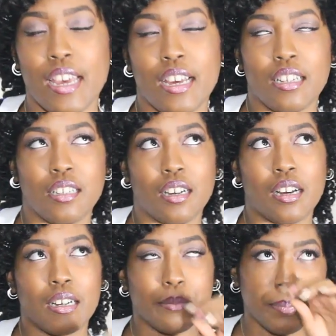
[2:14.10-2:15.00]
and
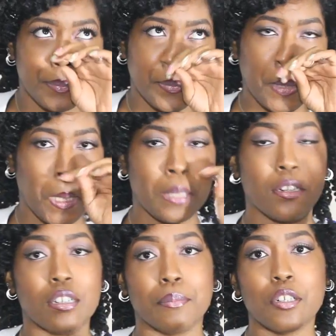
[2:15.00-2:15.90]
um,
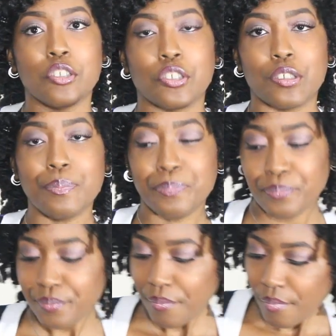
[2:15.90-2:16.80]
their commercial.
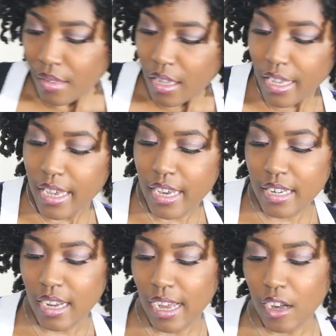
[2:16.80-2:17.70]

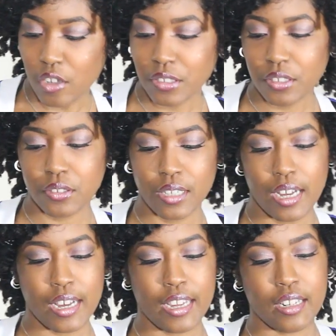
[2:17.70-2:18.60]
And I also
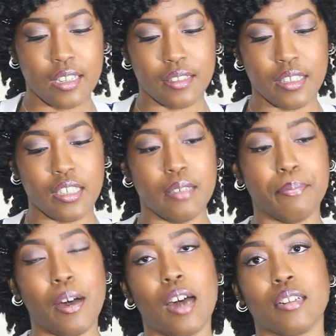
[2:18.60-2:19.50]
got the
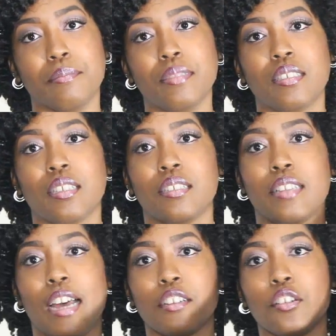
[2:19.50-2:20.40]
bottoms
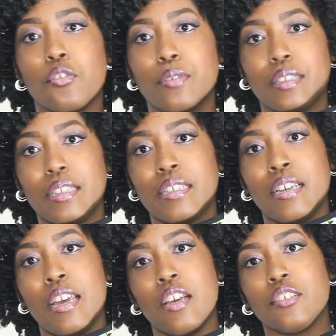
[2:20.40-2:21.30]
that go with it.
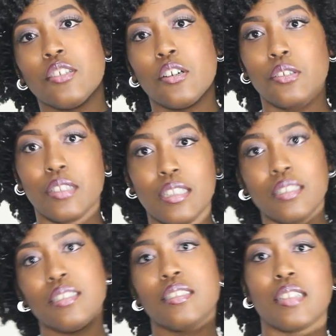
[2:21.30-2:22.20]
So this
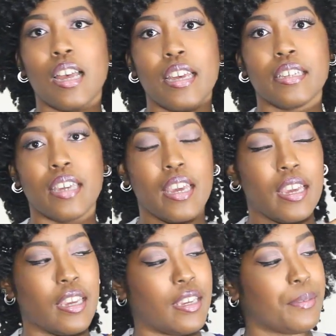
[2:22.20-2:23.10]
is like a